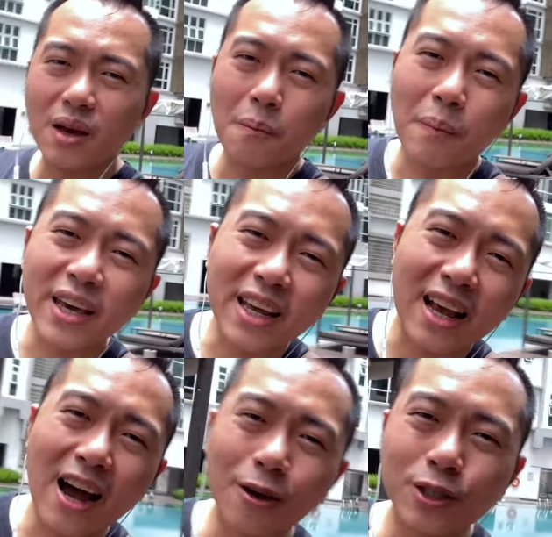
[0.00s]
Make it
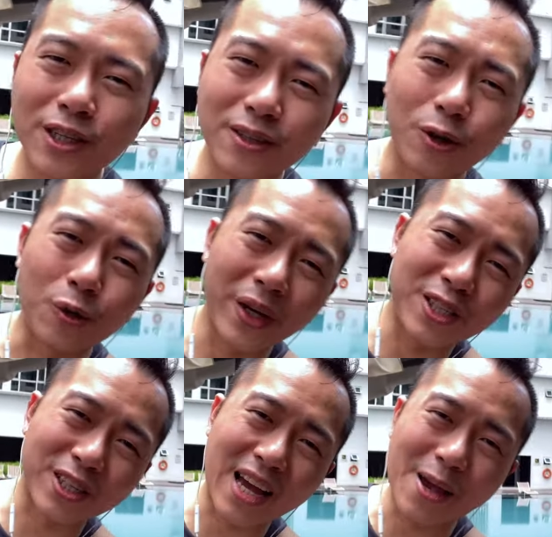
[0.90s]
count. Don't waste
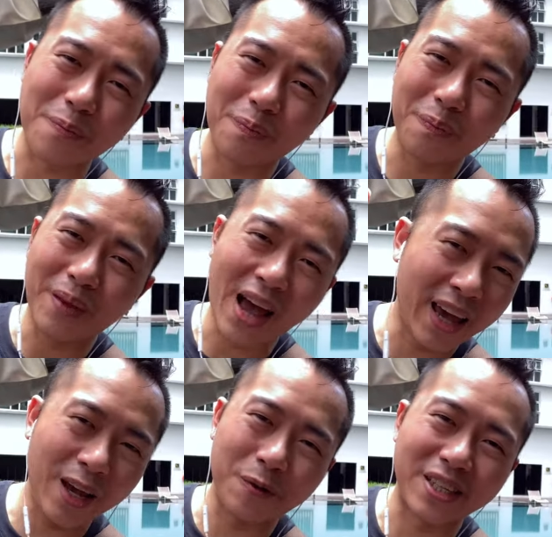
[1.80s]
your time. I
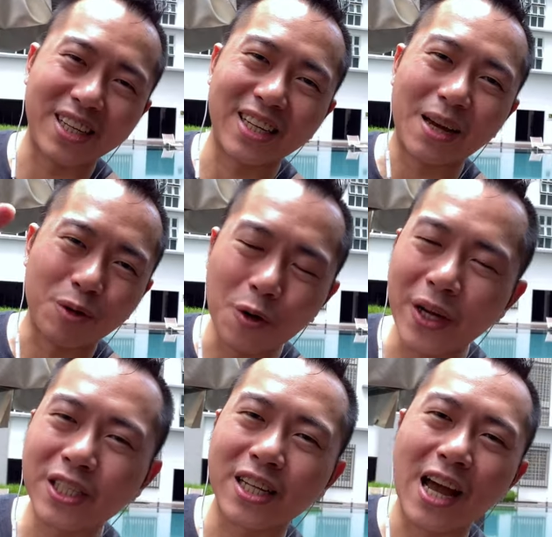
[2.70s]
hate wasting time. Don't
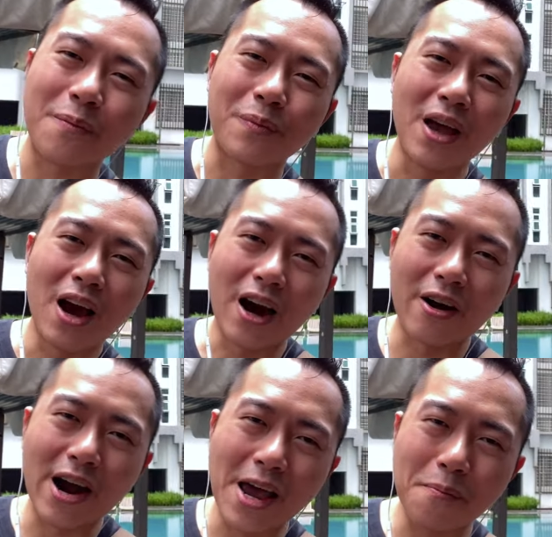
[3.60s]
waste your time. All
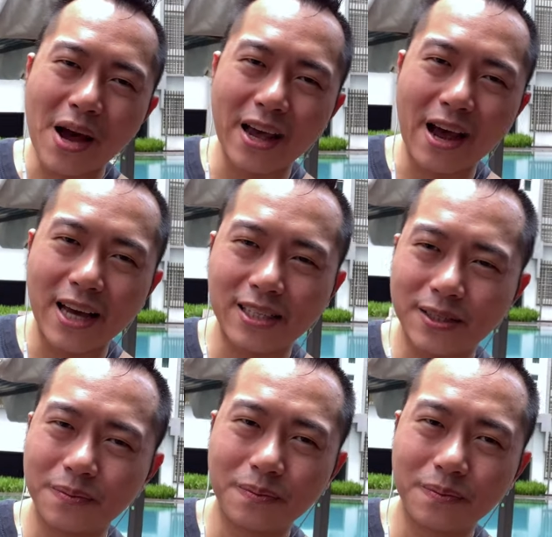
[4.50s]
right, bye, guys.